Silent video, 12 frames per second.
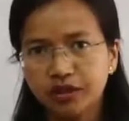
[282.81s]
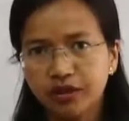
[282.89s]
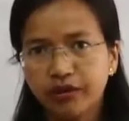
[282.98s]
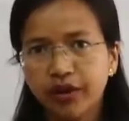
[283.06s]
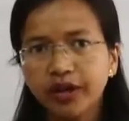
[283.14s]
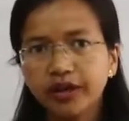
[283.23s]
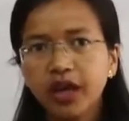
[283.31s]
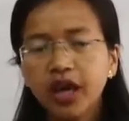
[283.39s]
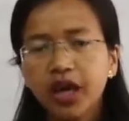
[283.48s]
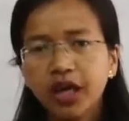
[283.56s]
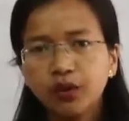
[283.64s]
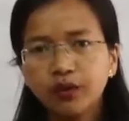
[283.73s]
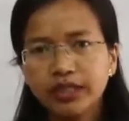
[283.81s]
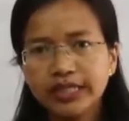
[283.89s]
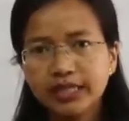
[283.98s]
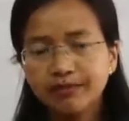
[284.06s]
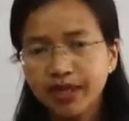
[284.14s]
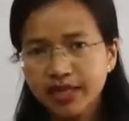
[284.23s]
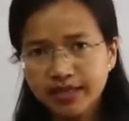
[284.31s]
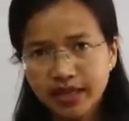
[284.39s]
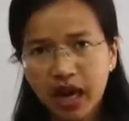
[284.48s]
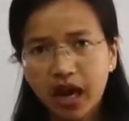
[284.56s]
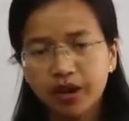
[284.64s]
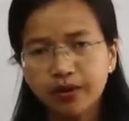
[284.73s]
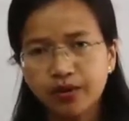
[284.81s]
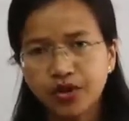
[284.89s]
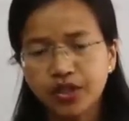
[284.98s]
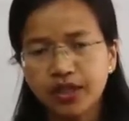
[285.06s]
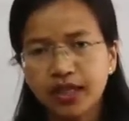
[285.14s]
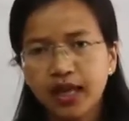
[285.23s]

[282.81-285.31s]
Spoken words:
Alright, it will displace hydrogen.